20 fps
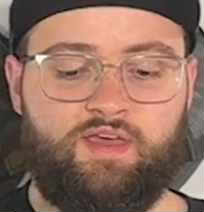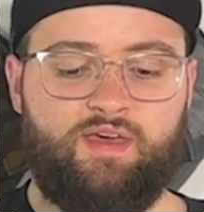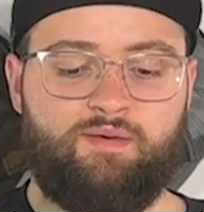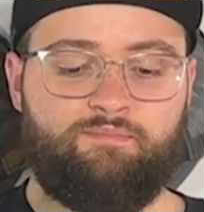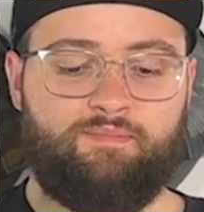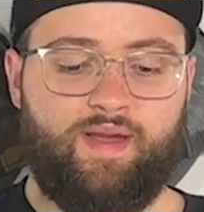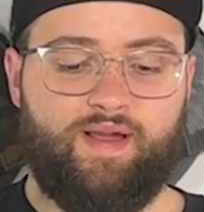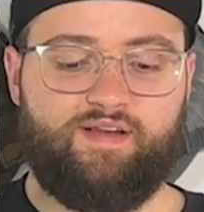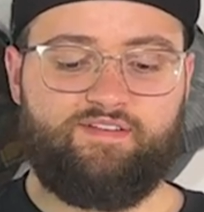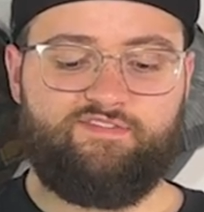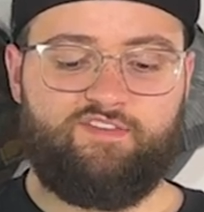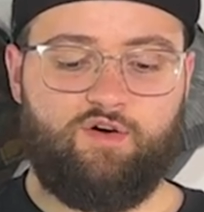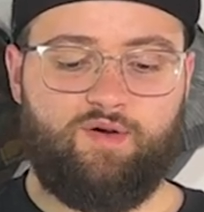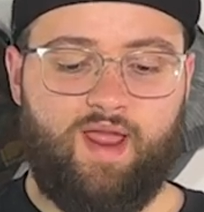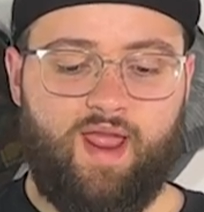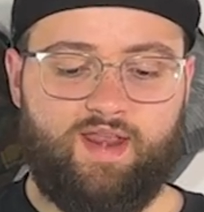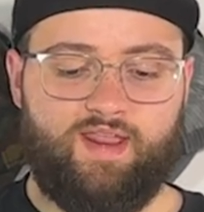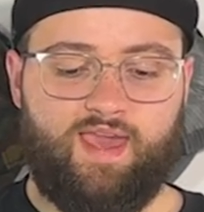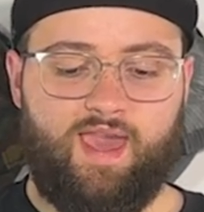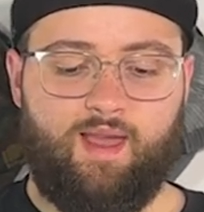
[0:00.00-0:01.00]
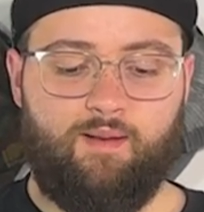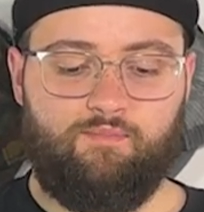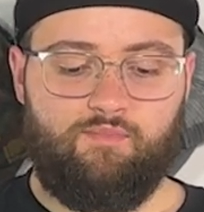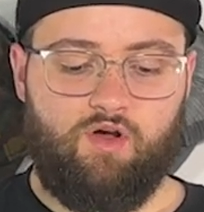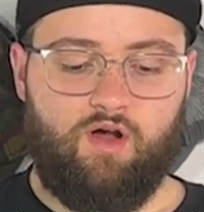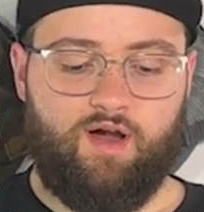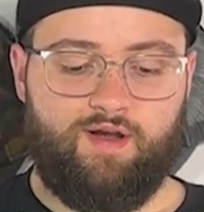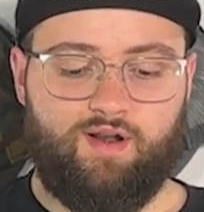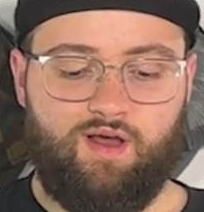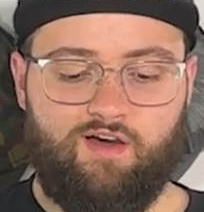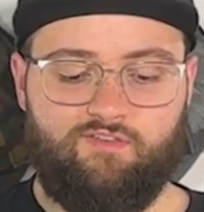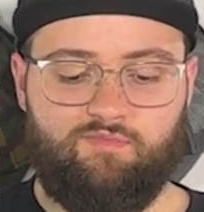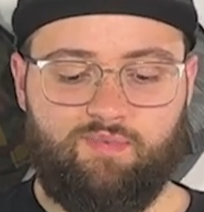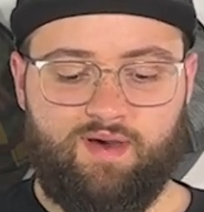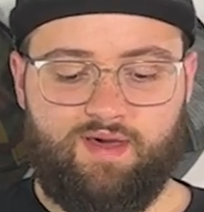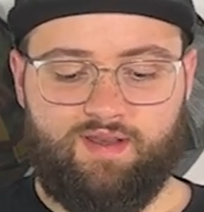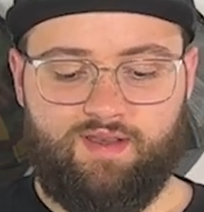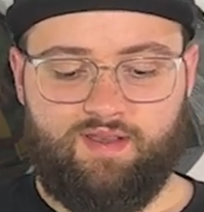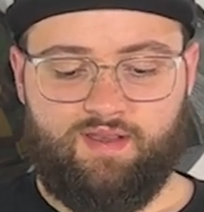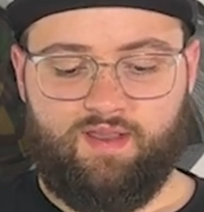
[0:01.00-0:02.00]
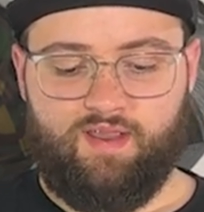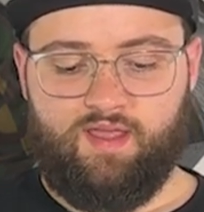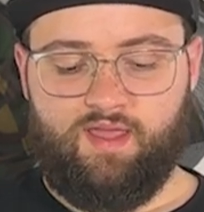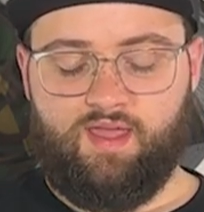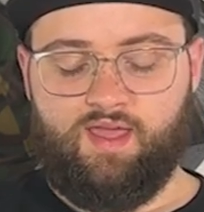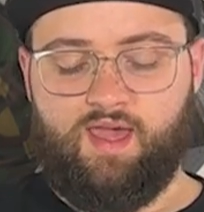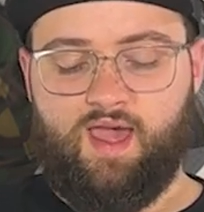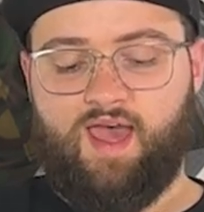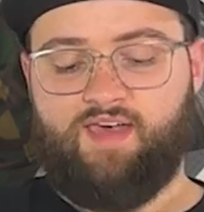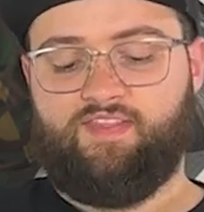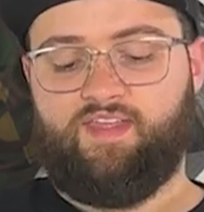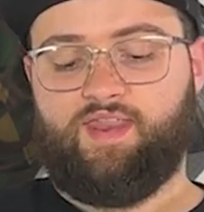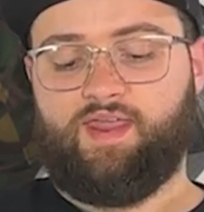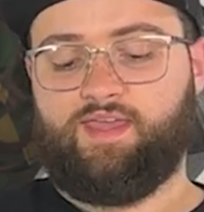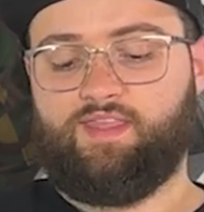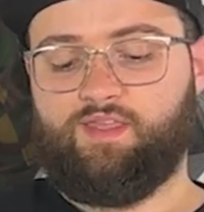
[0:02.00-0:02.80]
microphone and camera on-off button, and then in